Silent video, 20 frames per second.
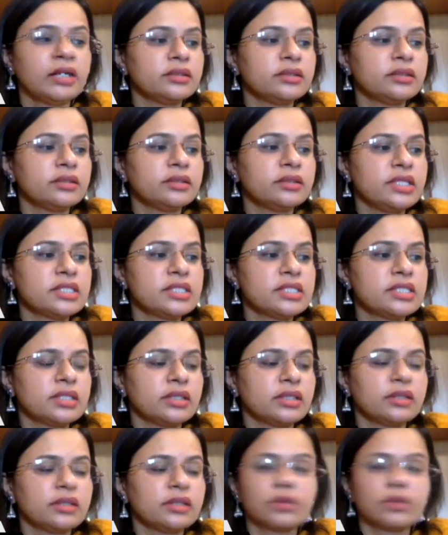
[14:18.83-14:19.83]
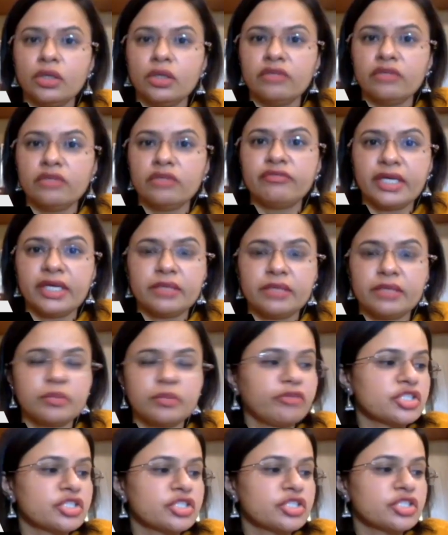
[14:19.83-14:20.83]
these qualified
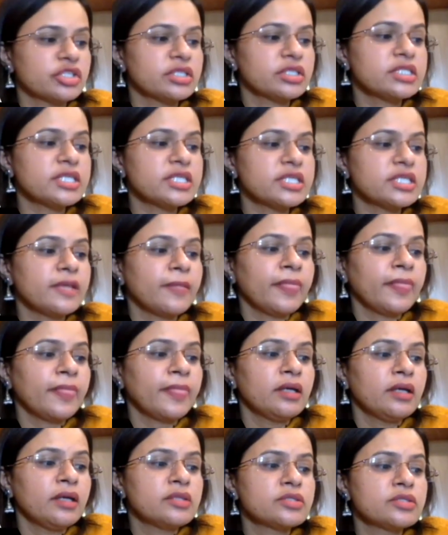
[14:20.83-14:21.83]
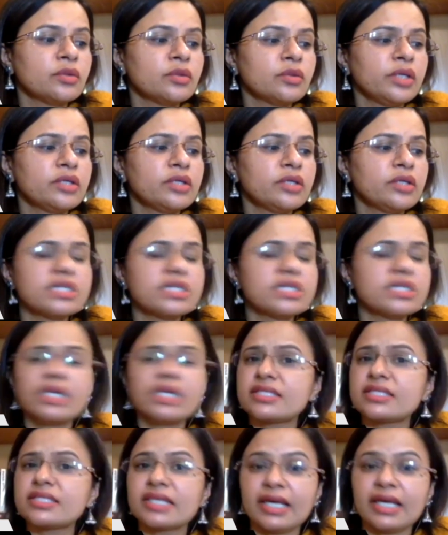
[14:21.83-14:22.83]
professionals. So we could say
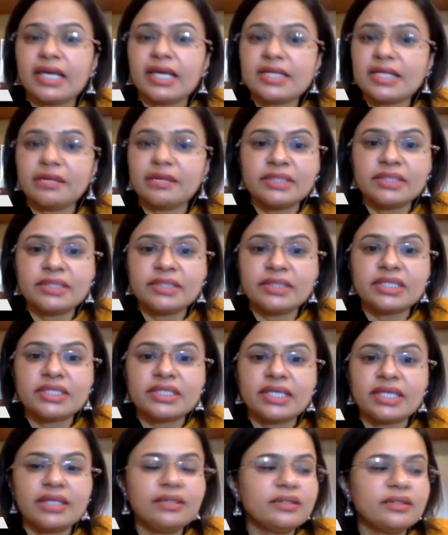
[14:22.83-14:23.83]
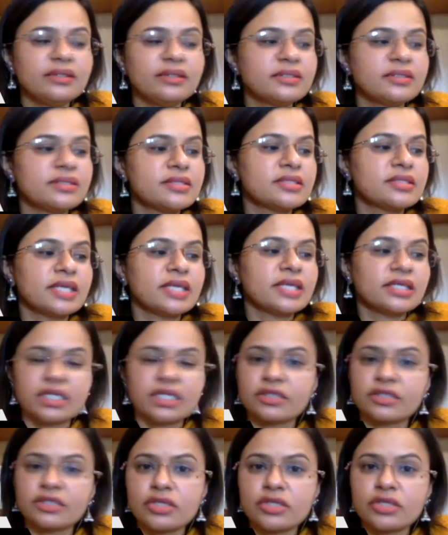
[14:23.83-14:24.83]
the sky is the limit again. It's
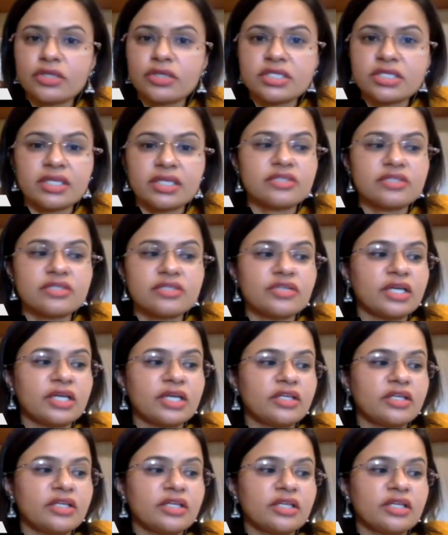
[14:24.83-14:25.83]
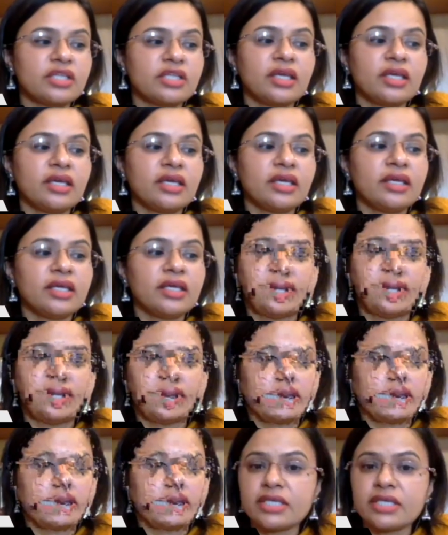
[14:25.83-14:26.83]
sector agnostic strategy thinking in any
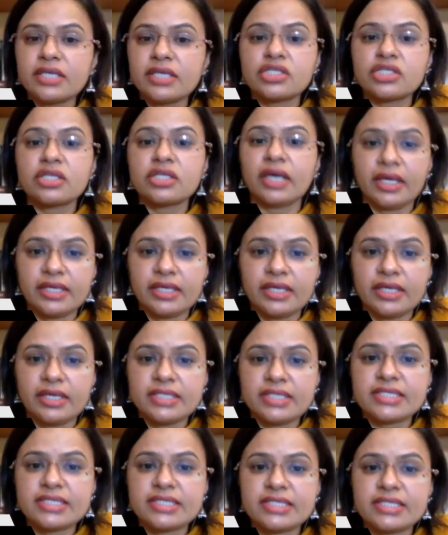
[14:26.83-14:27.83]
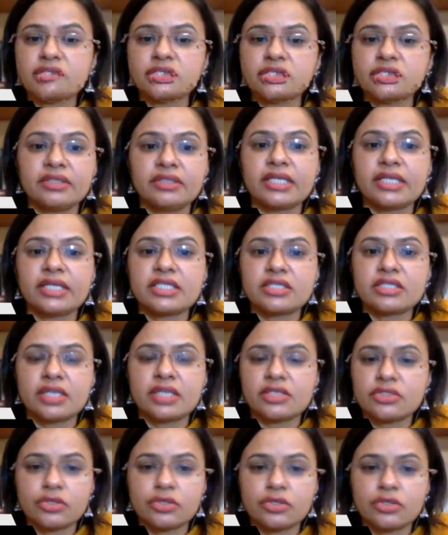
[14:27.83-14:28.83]
organization at the highest level.
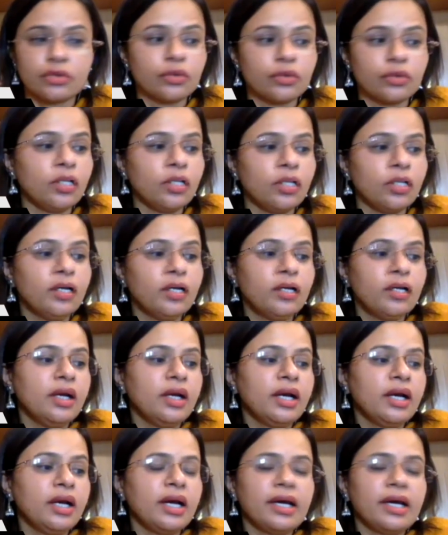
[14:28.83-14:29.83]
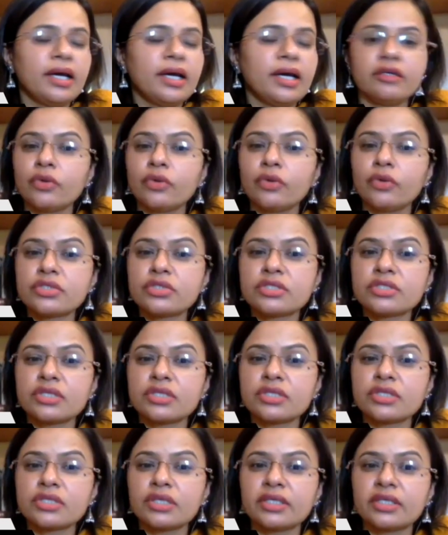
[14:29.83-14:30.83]
That's your role, and of
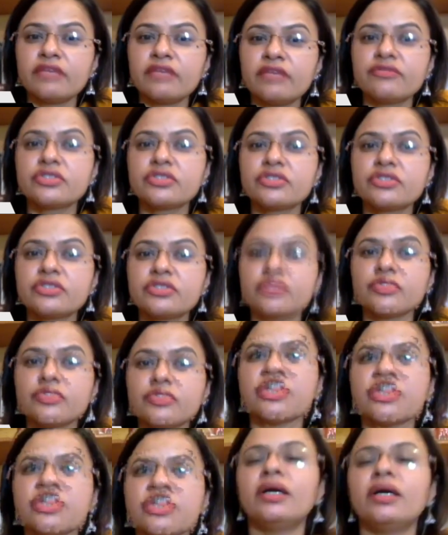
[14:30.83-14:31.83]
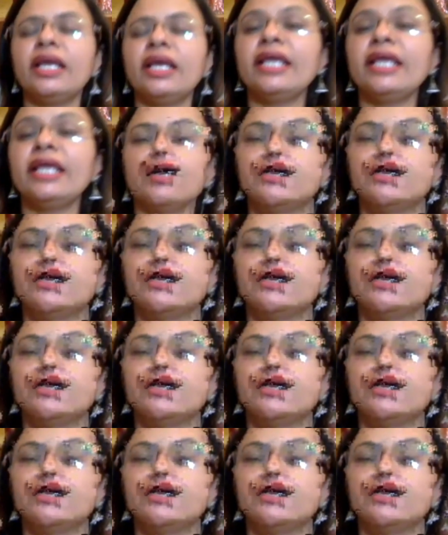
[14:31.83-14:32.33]
course it gives you a helicopter